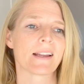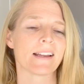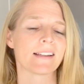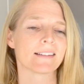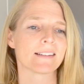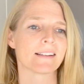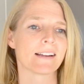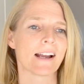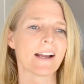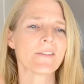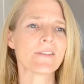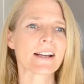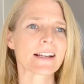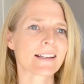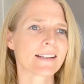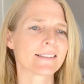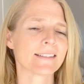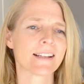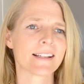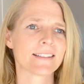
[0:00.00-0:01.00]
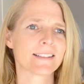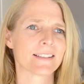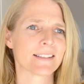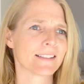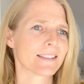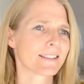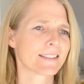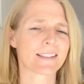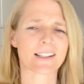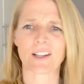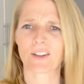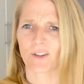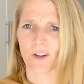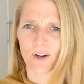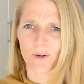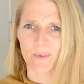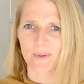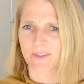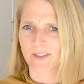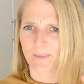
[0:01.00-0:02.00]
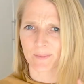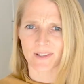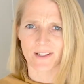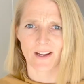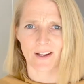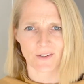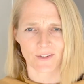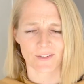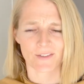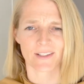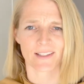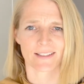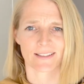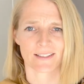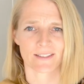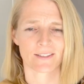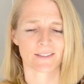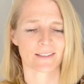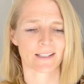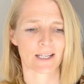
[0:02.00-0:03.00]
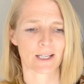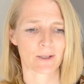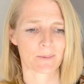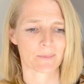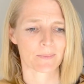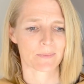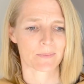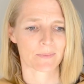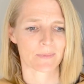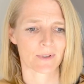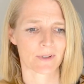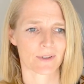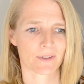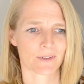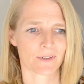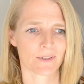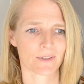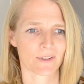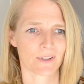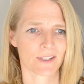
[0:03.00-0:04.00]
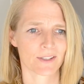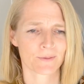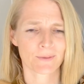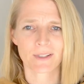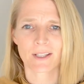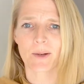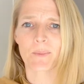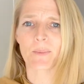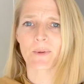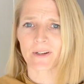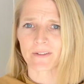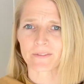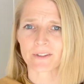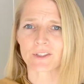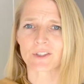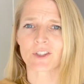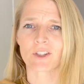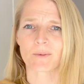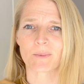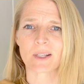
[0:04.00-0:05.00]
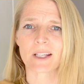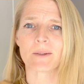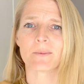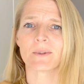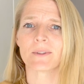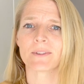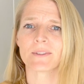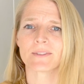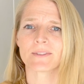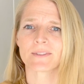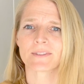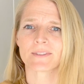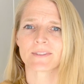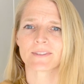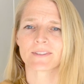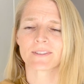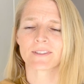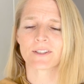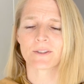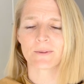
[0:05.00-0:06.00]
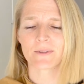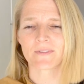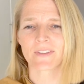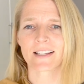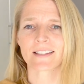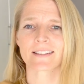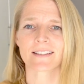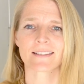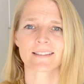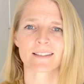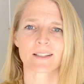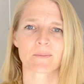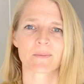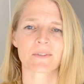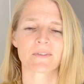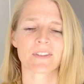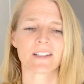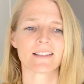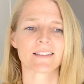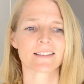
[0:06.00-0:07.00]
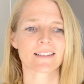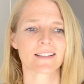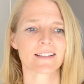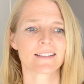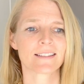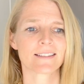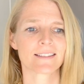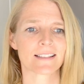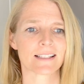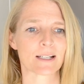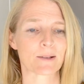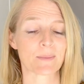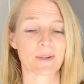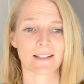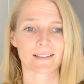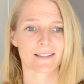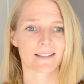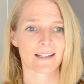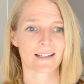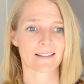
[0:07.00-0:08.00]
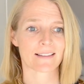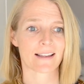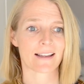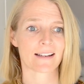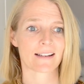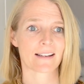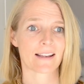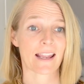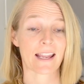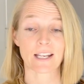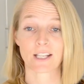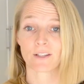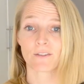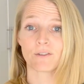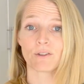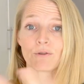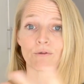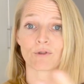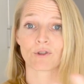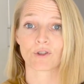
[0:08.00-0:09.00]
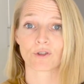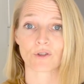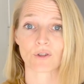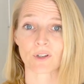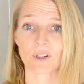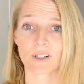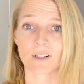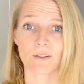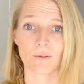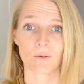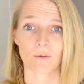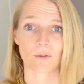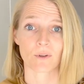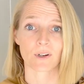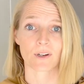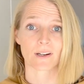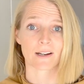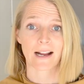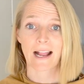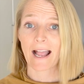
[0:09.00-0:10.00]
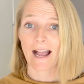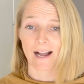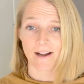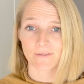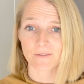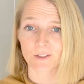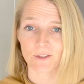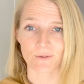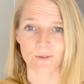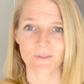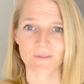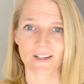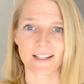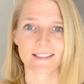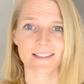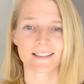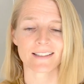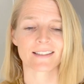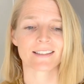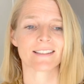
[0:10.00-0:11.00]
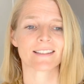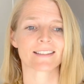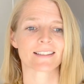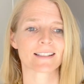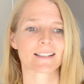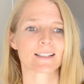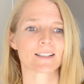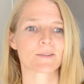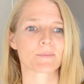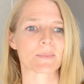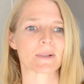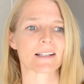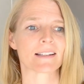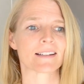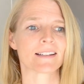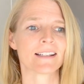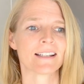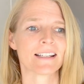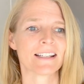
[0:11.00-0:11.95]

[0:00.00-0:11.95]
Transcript: And I recognize this, along with some of the other things that I'll name, it's really a privilege to be able to invest in some of these things, and I'm not saying that any of you should or have to invest in these things, but